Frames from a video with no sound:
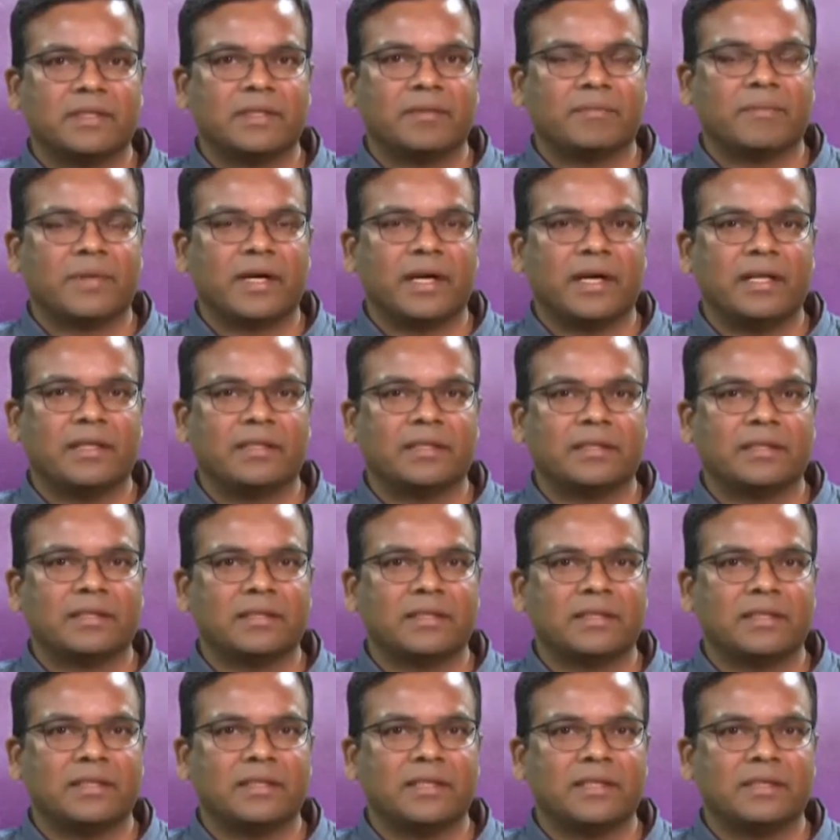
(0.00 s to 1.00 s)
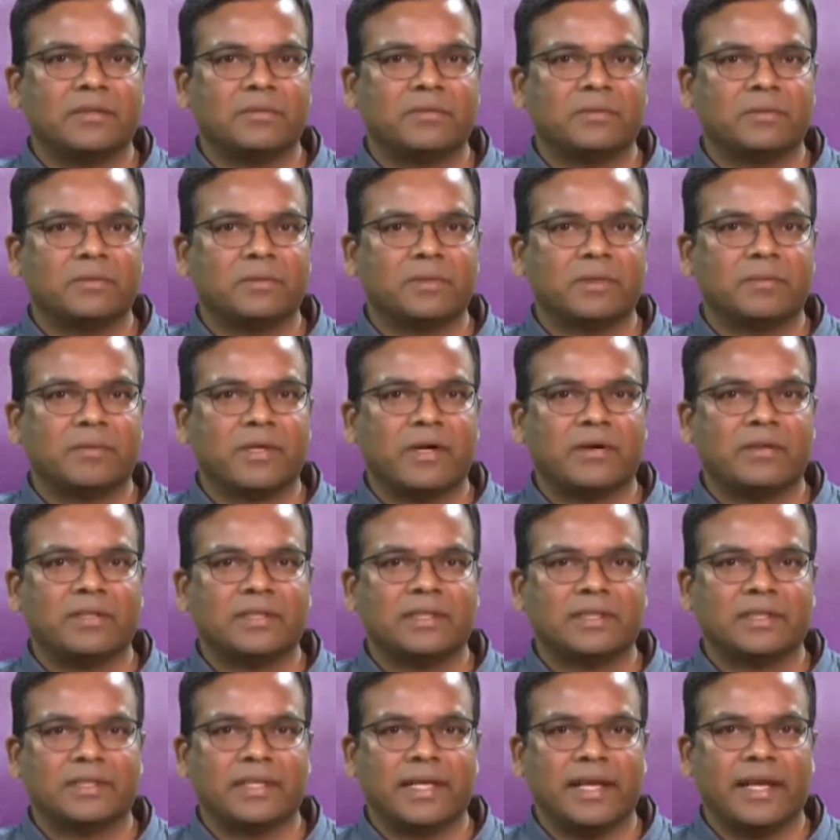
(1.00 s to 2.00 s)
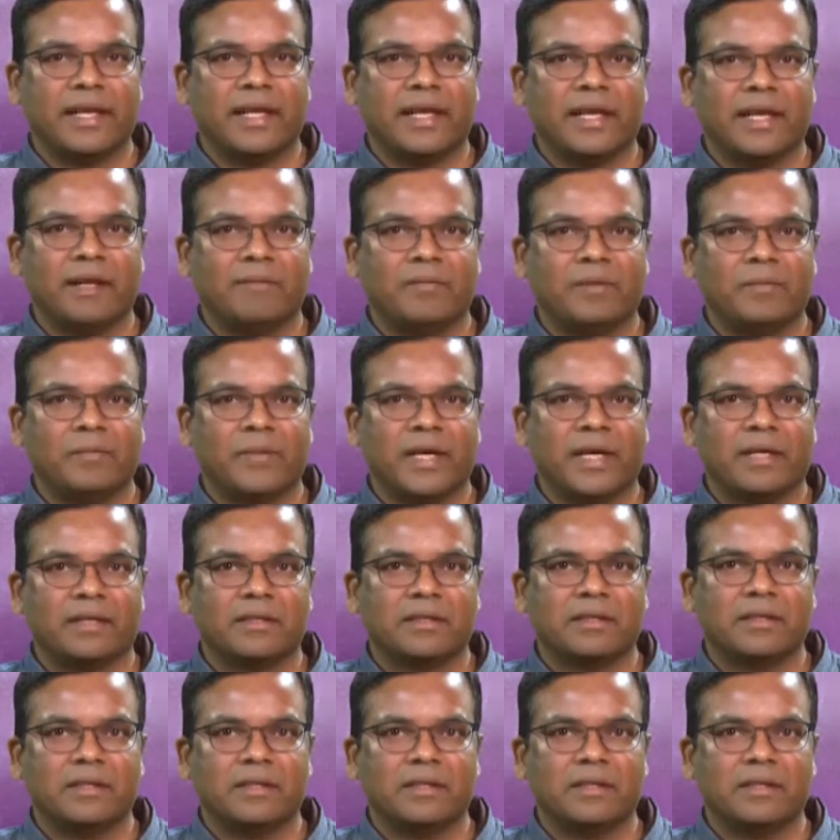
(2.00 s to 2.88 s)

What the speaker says: the 0.3 to about 10 kV band.